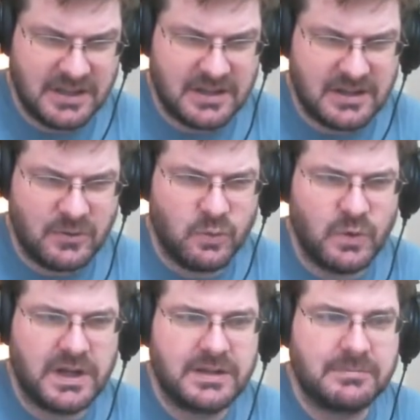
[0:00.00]

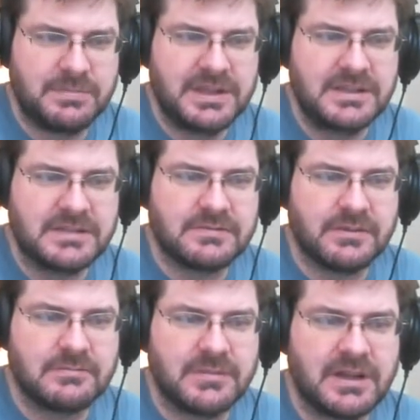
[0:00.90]
one piece from